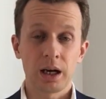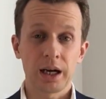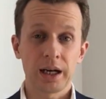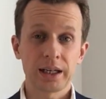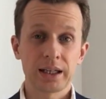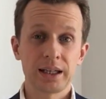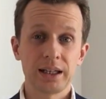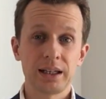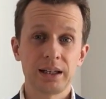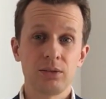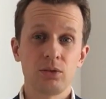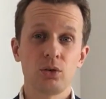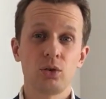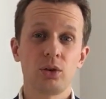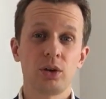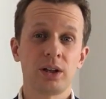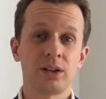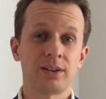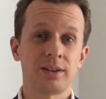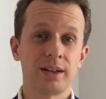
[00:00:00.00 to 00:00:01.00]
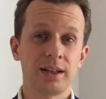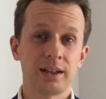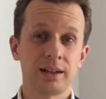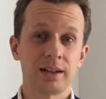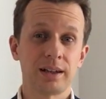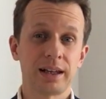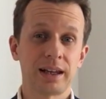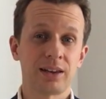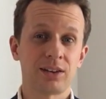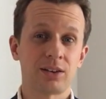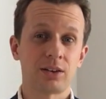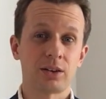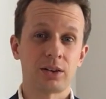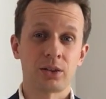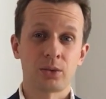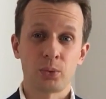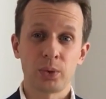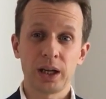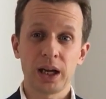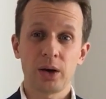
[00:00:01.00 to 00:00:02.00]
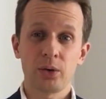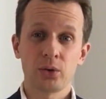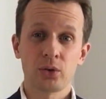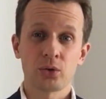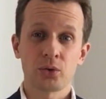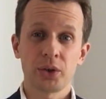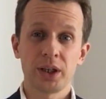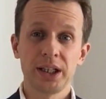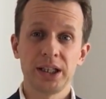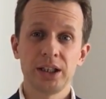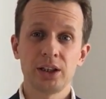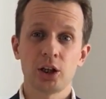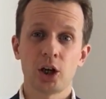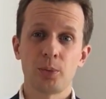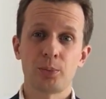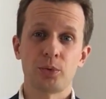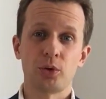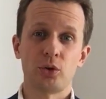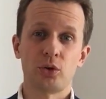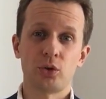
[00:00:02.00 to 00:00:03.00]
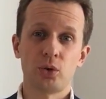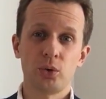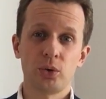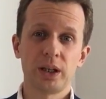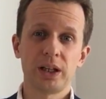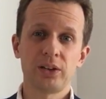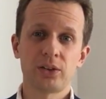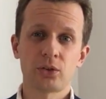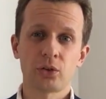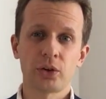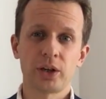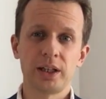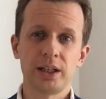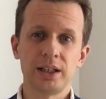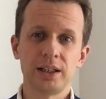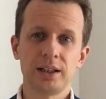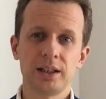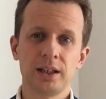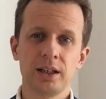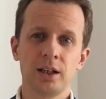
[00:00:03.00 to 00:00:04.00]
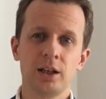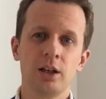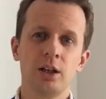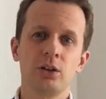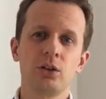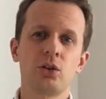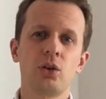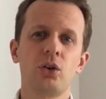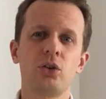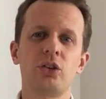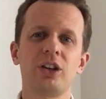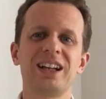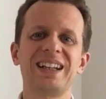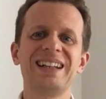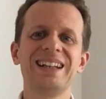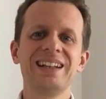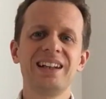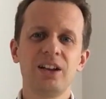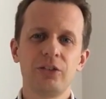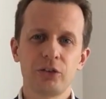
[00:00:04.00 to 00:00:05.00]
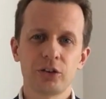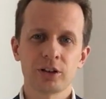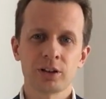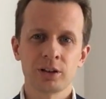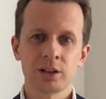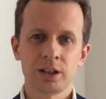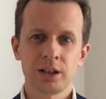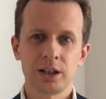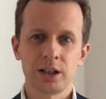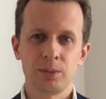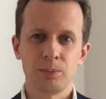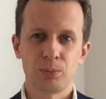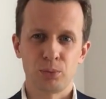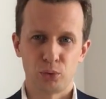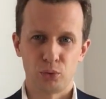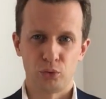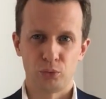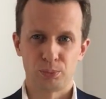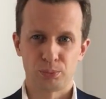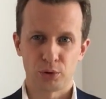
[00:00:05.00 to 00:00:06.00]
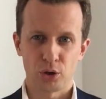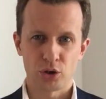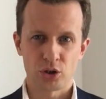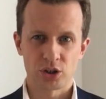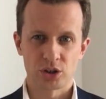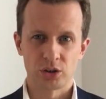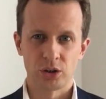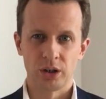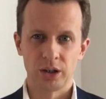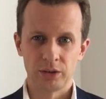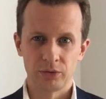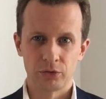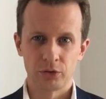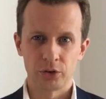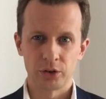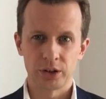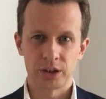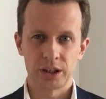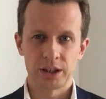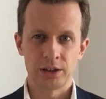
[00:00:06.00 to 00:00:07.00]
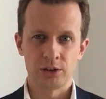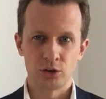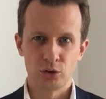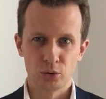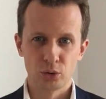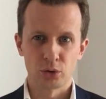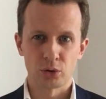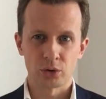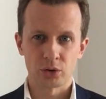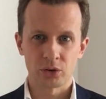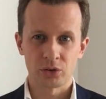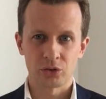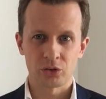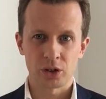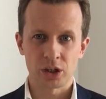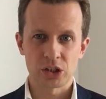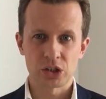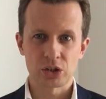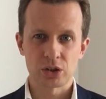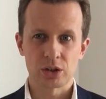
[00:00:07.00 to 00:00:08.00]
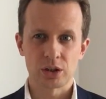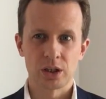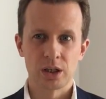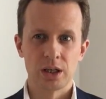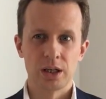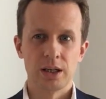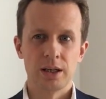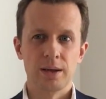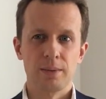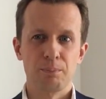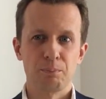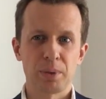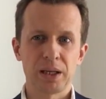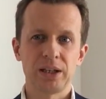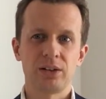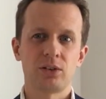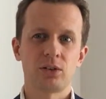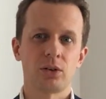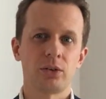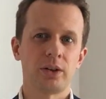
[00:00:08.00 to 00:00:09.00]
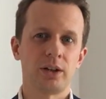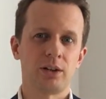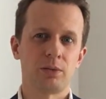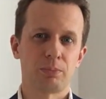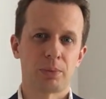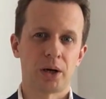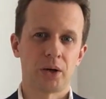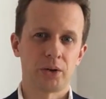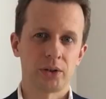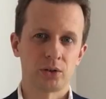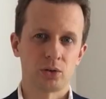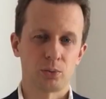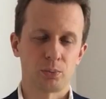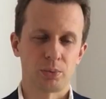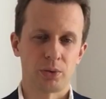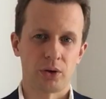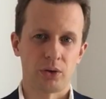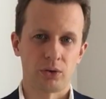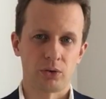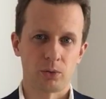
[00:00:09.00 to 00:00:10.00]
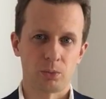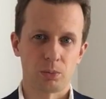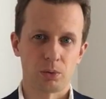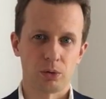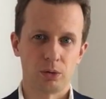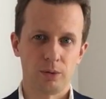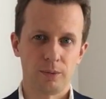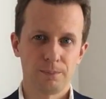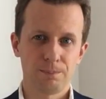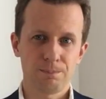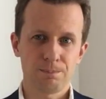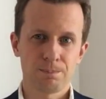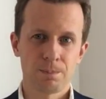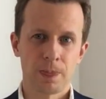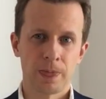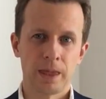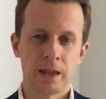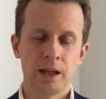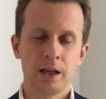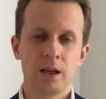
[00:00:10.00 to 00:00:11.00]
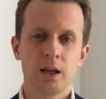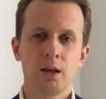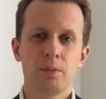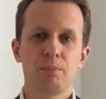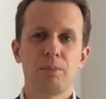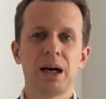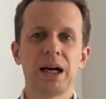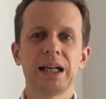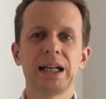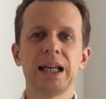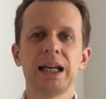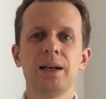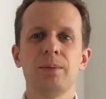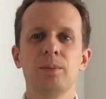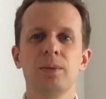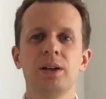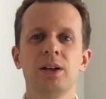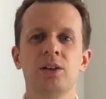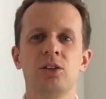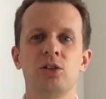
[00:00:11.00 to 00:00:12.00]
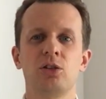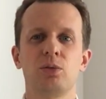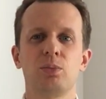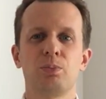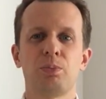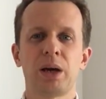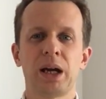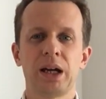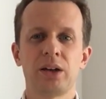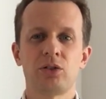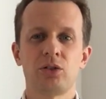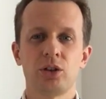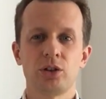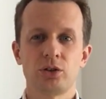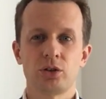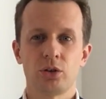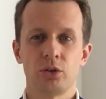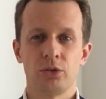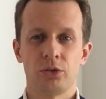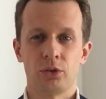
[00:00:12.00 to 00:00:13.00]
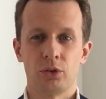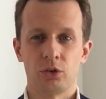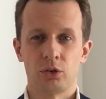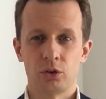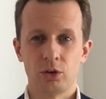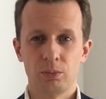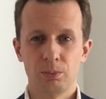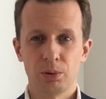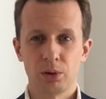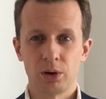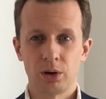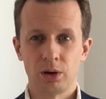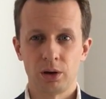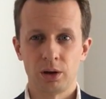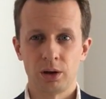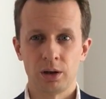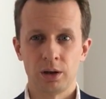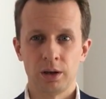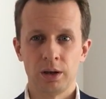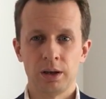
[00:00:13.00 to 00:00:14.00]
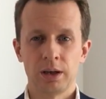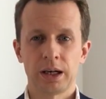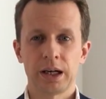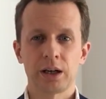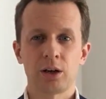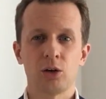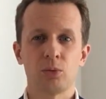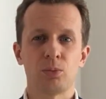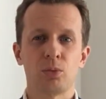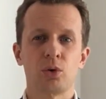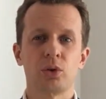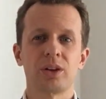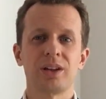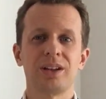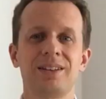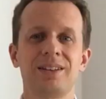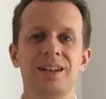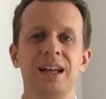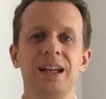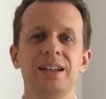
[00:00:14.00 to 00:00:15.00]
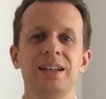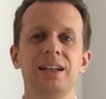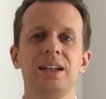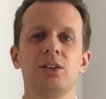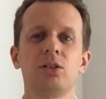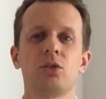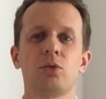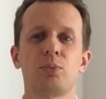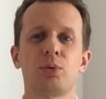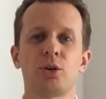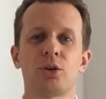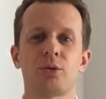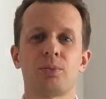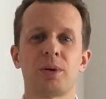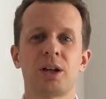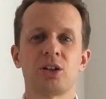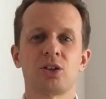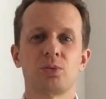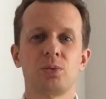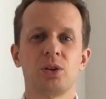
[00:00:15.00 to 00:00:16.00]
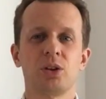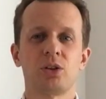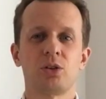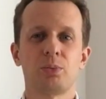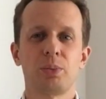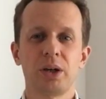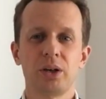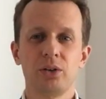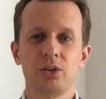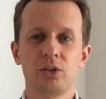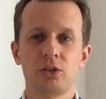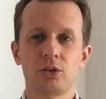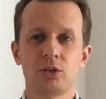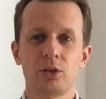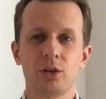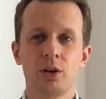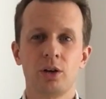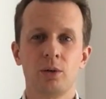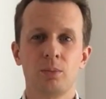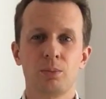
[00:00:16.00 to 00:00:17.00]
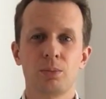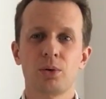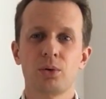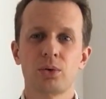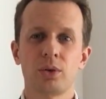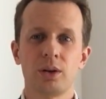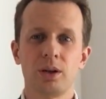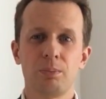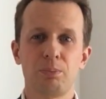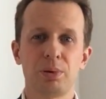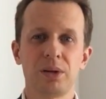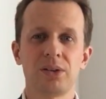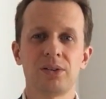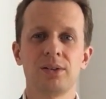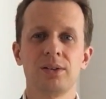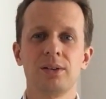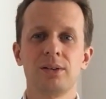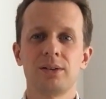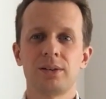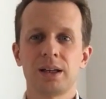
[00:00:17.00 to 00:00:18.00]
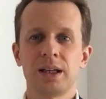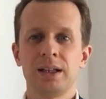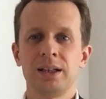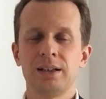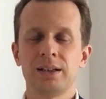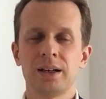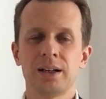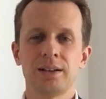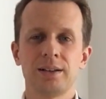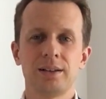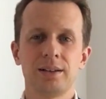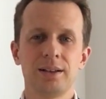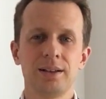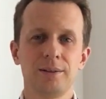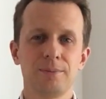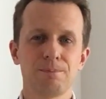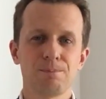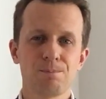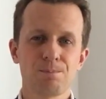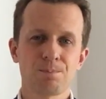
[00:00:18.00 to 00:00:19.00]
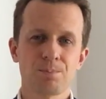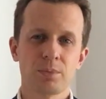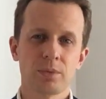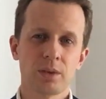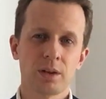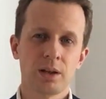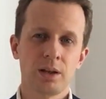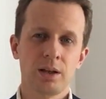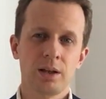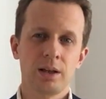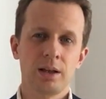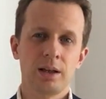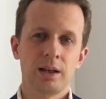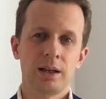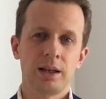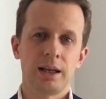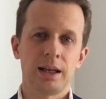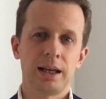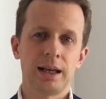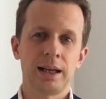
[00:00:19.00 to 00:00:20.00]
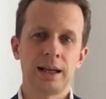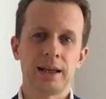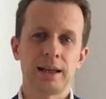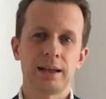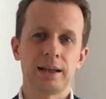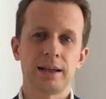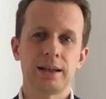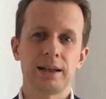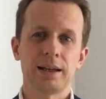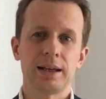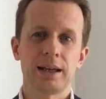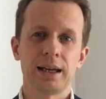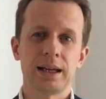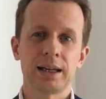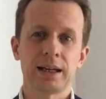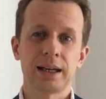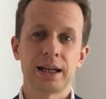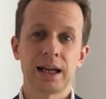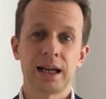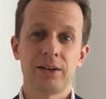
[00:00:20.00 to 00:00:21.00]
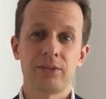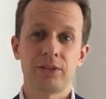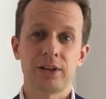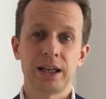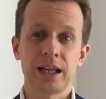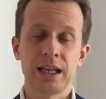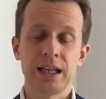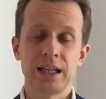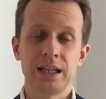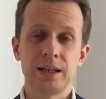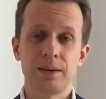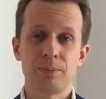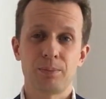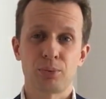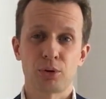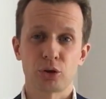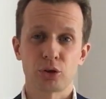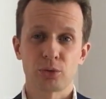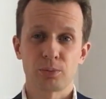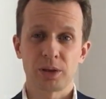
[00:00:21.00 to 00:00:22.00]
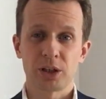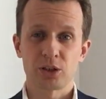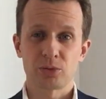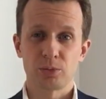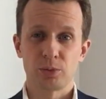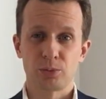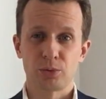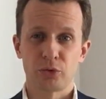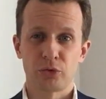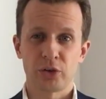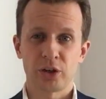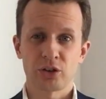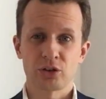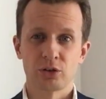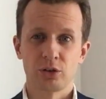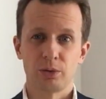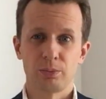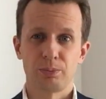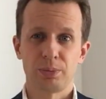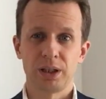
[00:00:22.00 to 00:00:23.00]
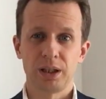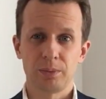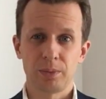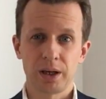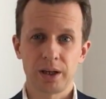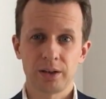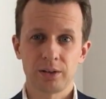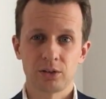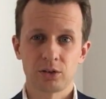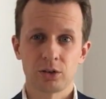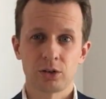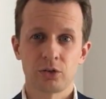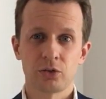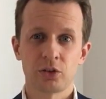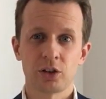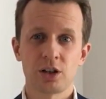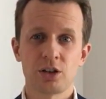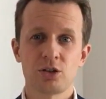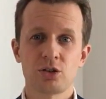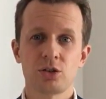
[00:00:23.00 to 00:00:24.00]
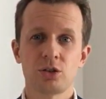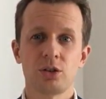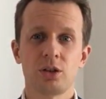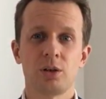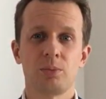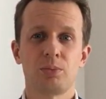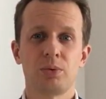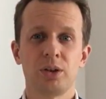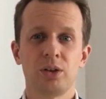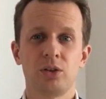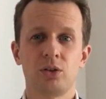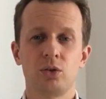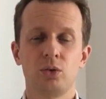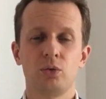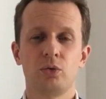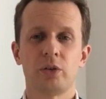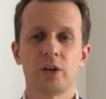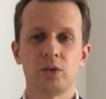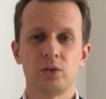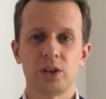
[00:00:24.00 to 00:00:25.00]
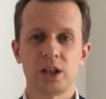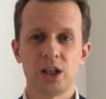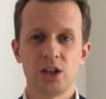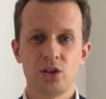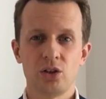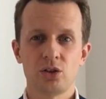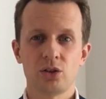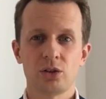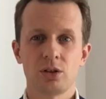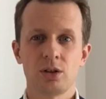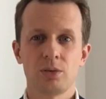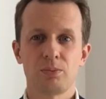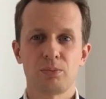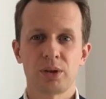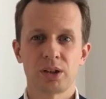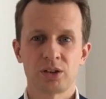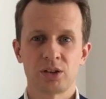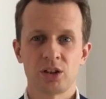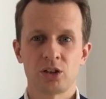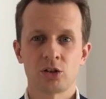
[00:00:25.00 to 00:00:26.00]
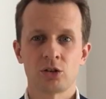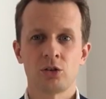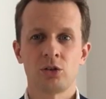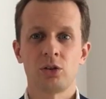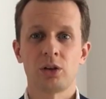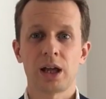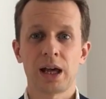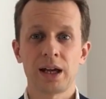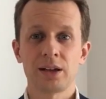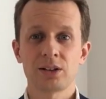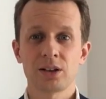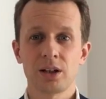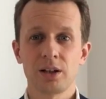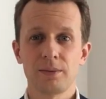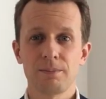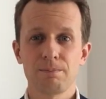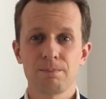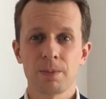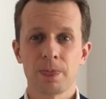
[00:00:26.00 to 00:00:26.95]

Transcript: I can give you as little as 3 hours training up to 2 days training to significantly improve project delivery in your organization based on this Pareto principle. My name is Patrick Johnson Sundbom. I got more 10 years of project management experience, both in the business and in IT. And I have a project management professional PMI certification, a Prince 2 foundation, practitioner in Agile.